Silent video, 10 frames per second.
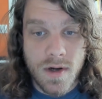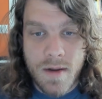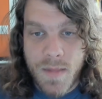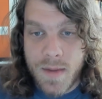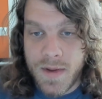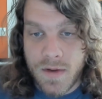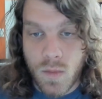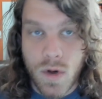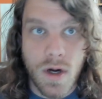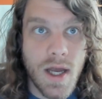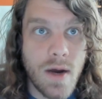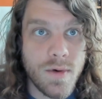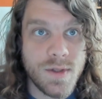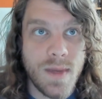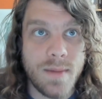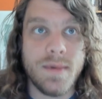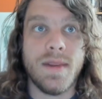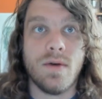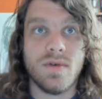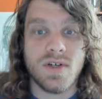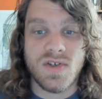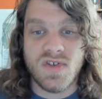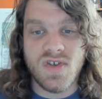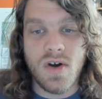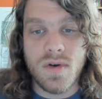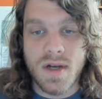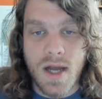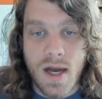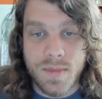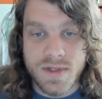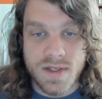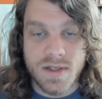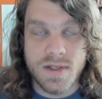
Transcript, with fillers: maybe they weren't cowards maybe they were just so incompetent